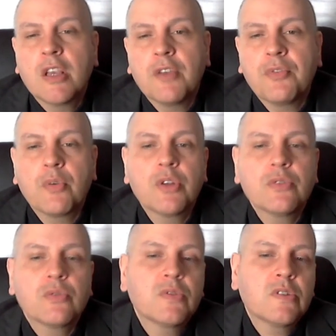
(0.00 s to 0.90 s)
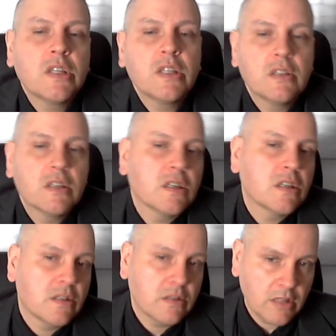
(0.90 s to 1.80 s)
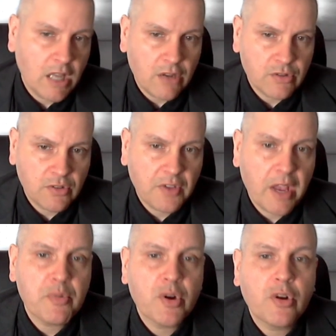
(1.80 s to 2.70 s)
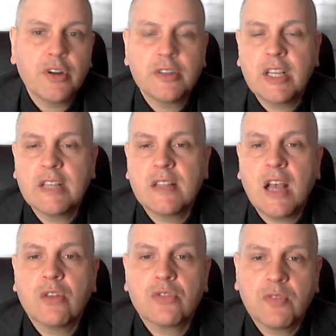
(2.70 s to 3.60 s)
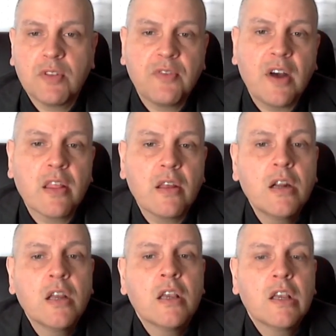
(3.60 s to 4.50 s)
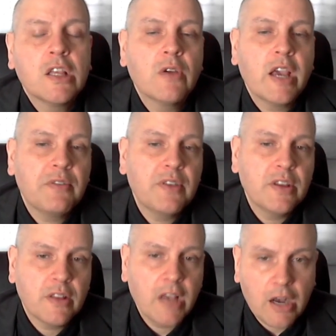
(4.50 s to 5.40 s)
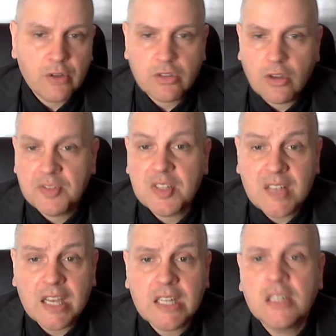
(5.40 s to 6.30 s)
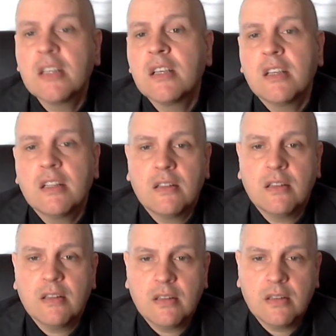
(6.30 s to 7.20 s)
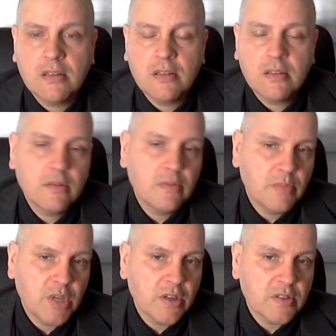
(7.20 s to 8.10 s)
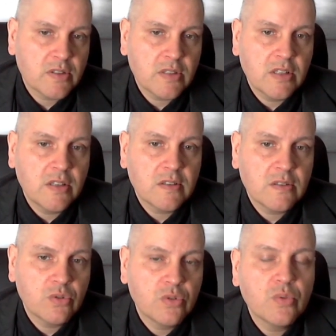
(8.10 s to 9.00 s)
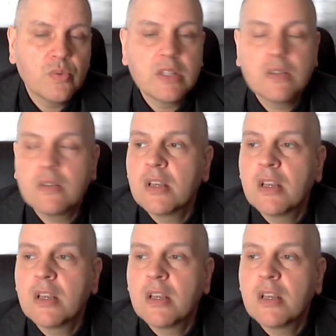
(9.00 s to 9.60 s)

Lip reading: If you want to see the house of Capricorn as the house of the father, you have here the house of the son, because it is to do with